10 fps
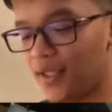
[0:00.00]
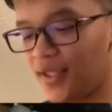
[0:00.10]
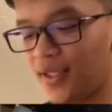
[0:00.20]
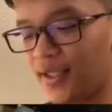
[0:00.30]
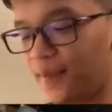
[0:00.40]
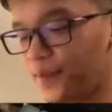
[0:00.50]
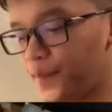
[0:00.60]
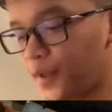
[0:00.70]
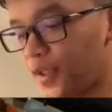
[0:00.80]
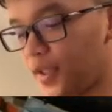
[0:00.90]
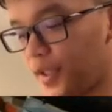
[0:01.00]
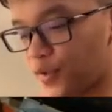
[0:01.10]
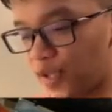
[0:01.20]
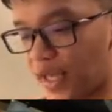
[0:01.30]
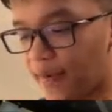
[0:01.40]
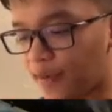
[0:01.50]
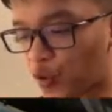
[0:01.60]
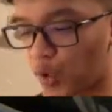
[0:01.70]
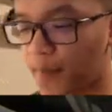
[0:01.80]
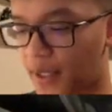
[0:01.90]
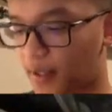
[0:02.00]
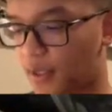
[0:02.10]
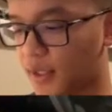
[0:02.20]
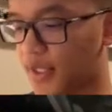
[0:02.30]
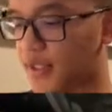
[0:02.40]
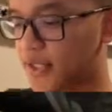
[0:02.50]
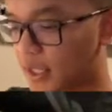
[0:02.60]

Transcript: going to have 3 Bakugan Elites